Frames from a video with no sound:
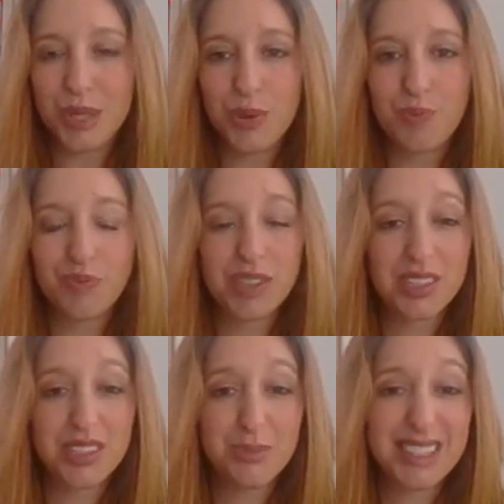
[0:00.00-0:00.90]
So,
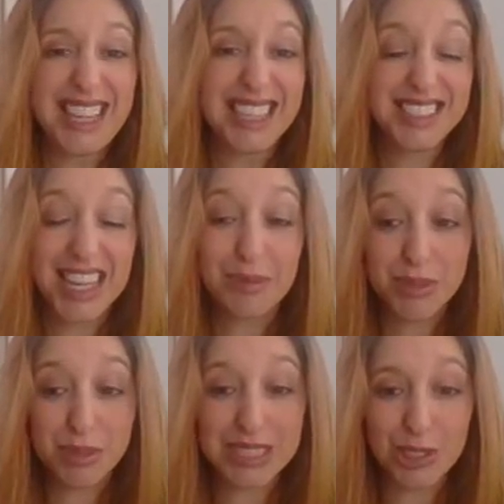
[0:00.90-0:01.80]
some key
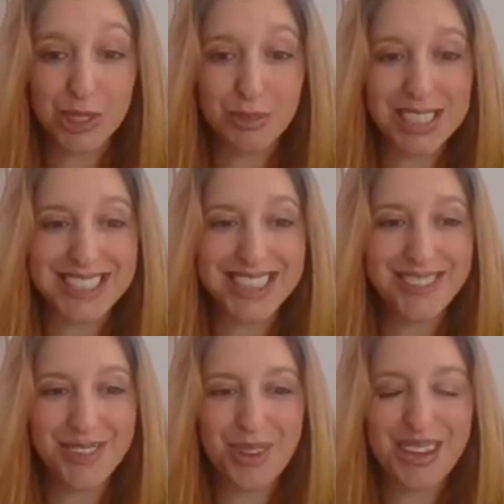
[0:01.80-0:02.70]
tips with social
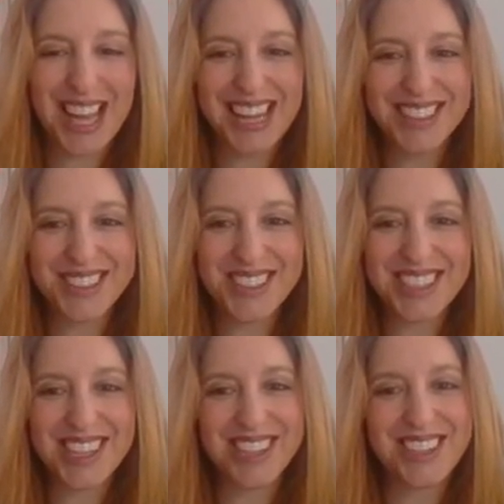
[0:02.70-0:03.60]
media, although again, it's
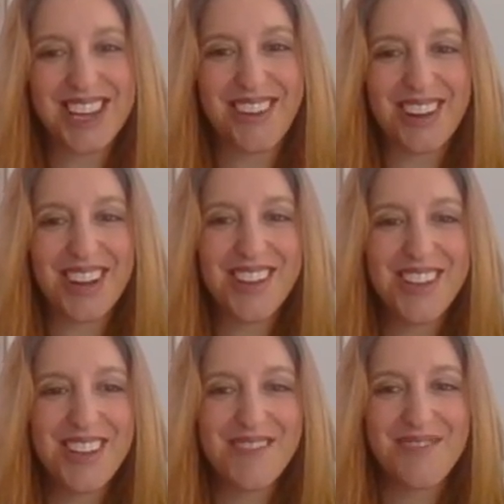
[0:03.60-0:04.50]
quite a large area.
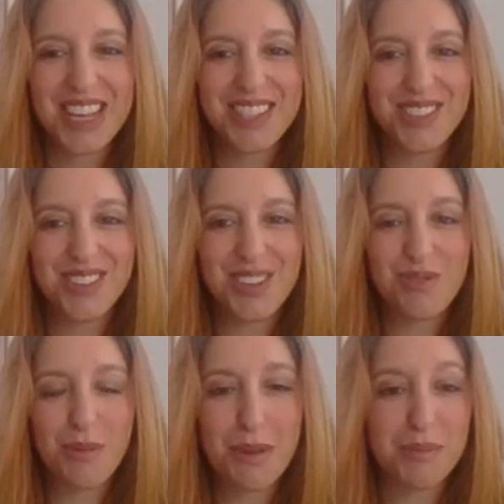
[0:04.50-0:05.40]
Make sure
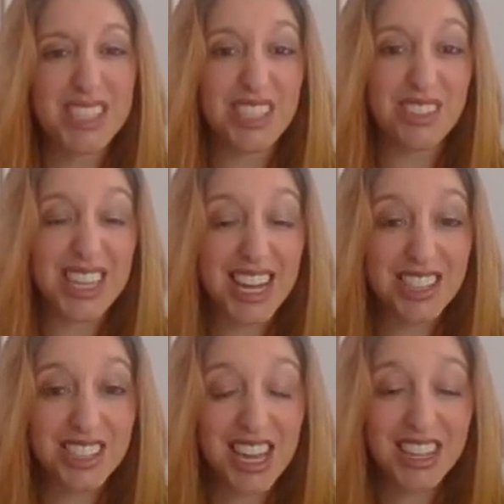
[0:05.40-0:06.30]
you remember to use
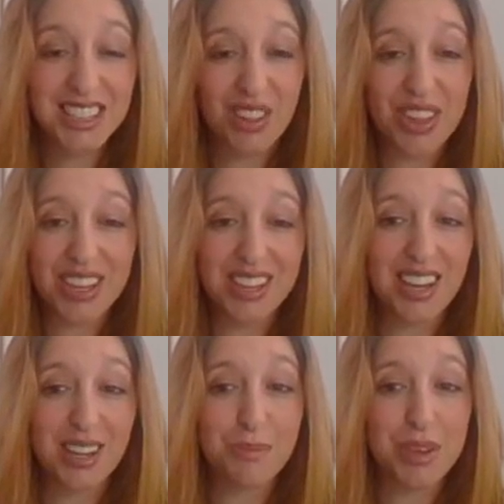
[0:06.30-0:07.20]
hashtags. I think
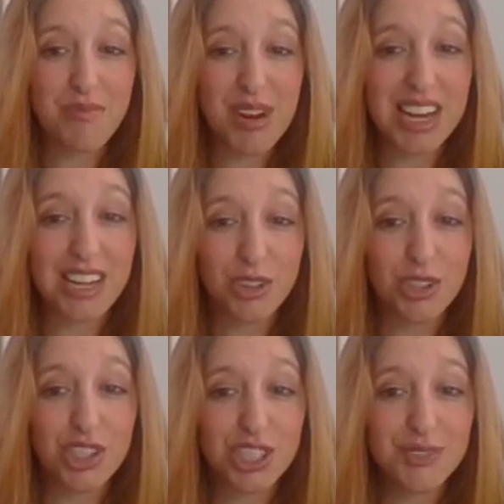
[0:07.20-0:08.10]
that can be really
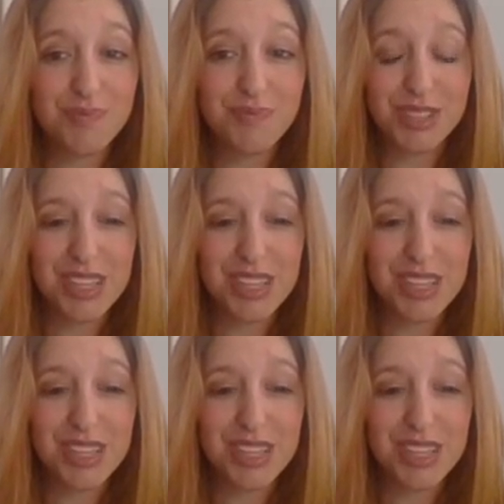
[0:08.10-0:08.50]
crucial.